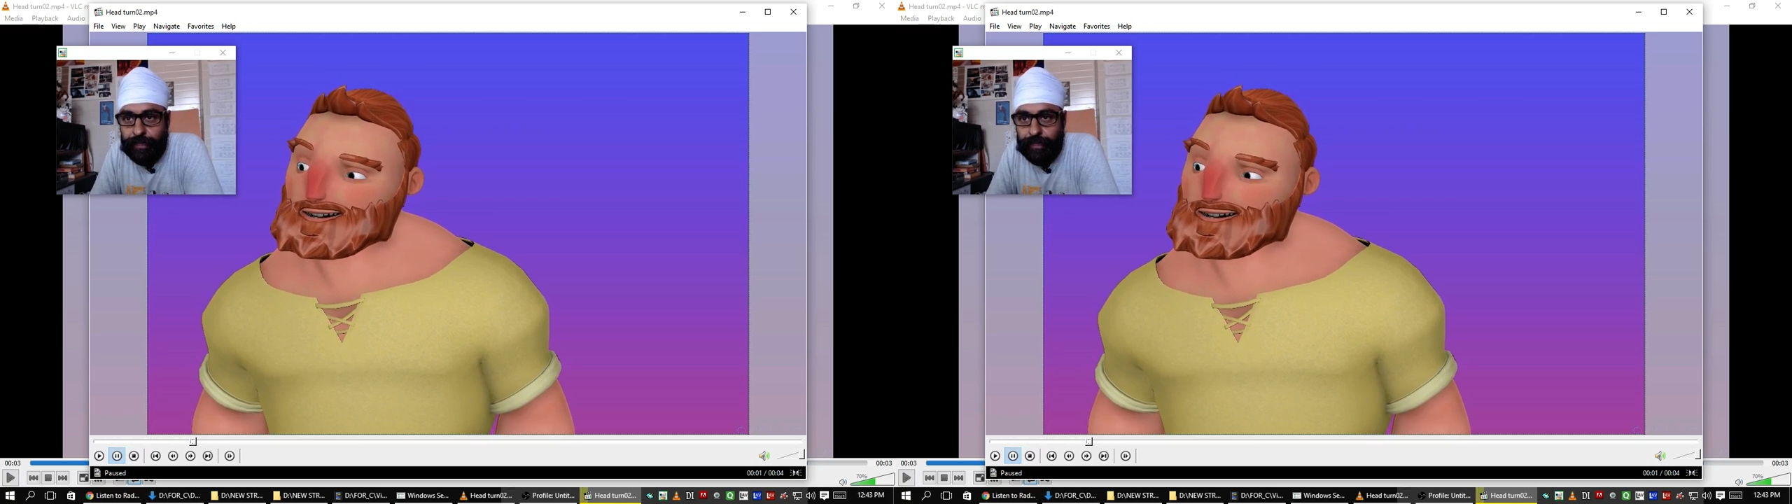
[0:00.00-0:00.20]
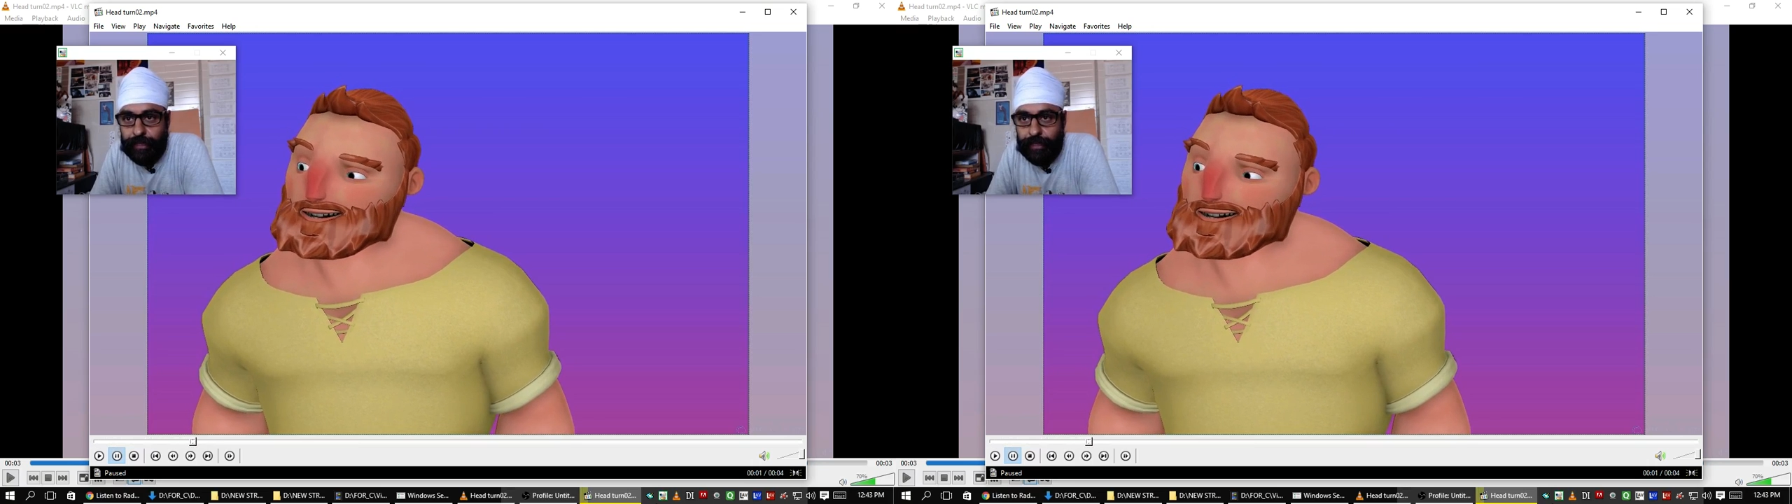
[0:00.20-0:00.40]

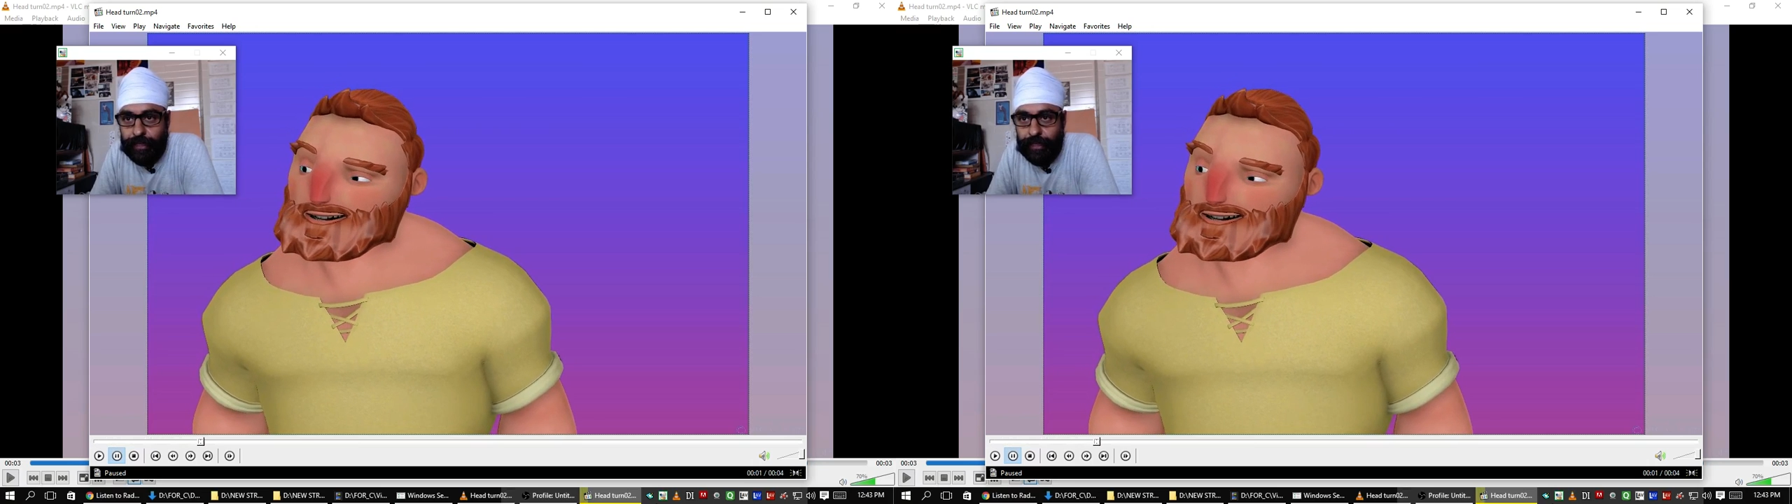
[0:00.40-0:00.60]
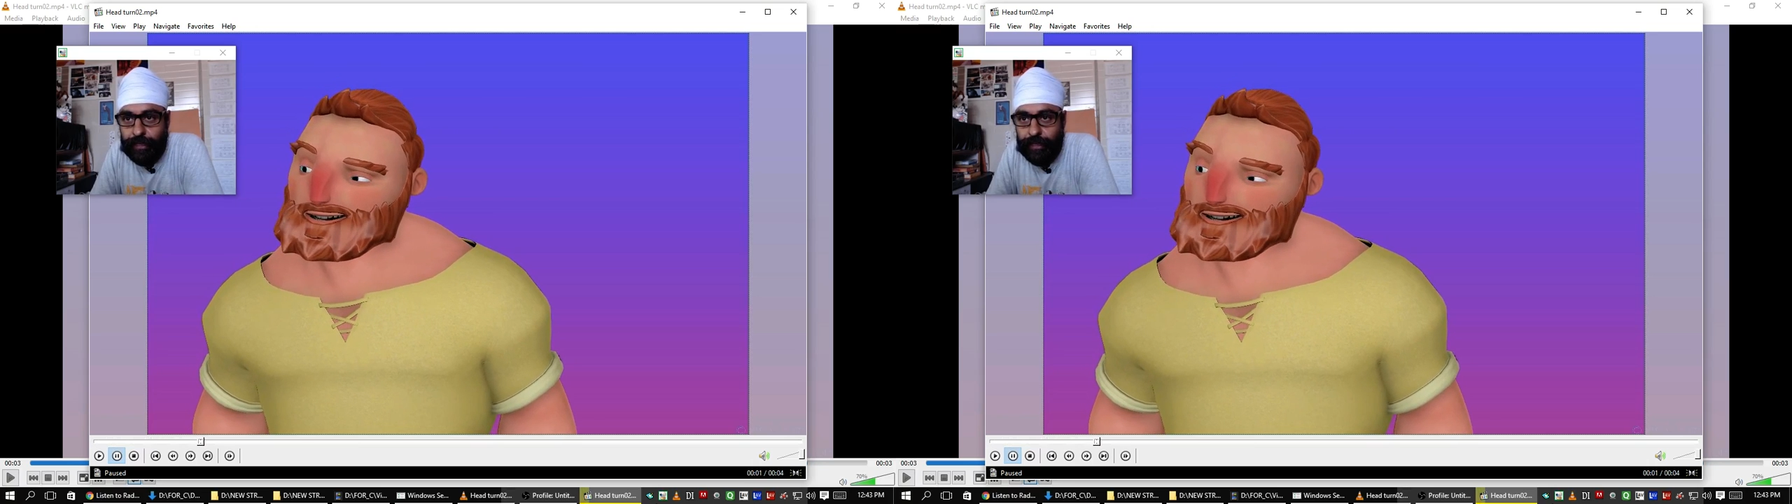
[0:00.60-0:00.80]

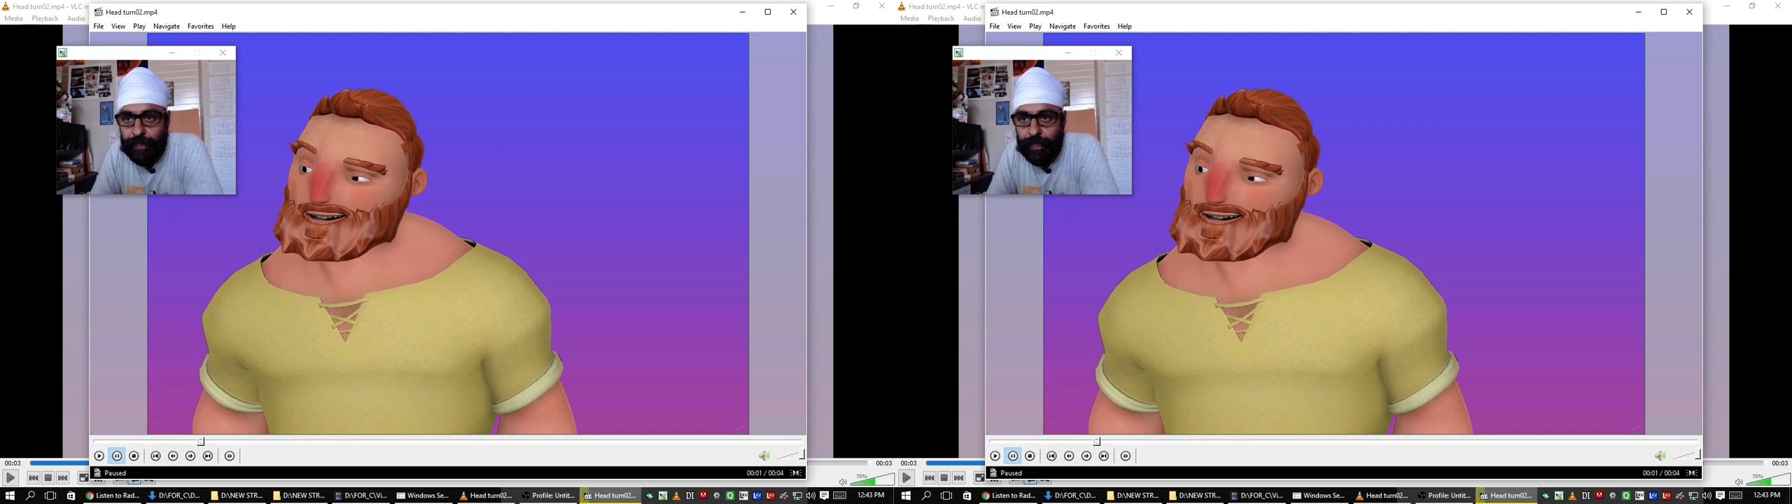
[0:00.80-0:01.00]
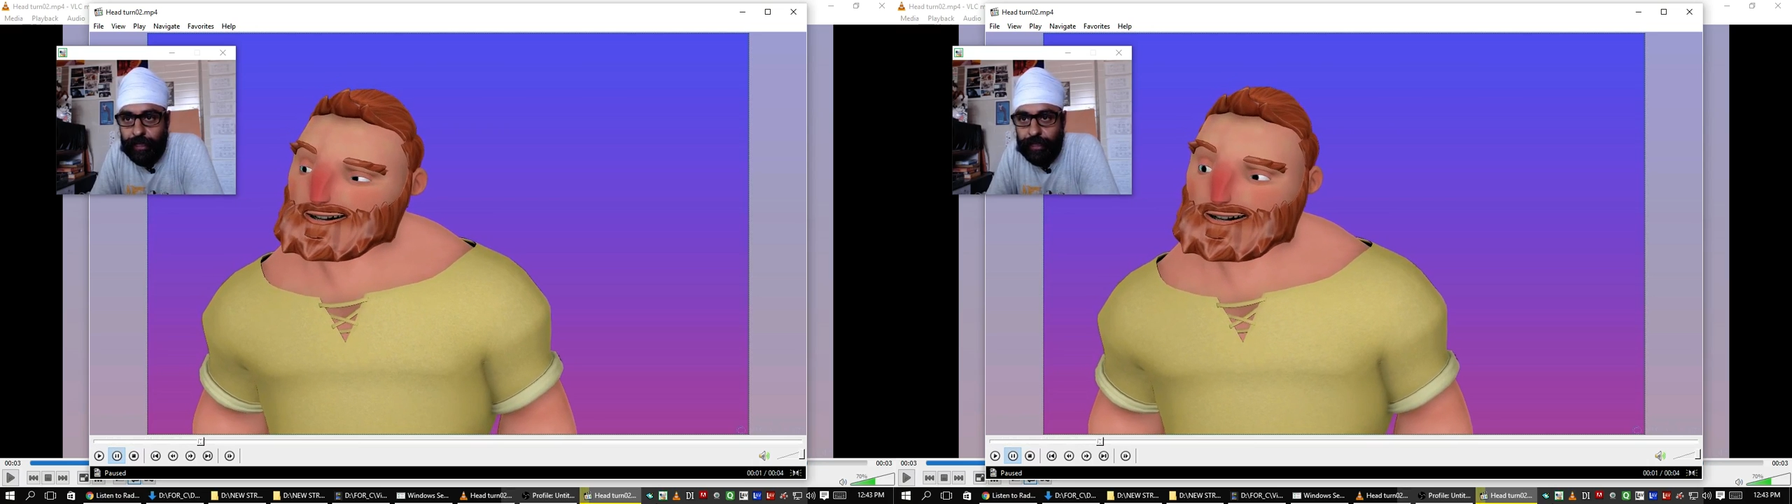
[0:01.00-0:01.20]
turning.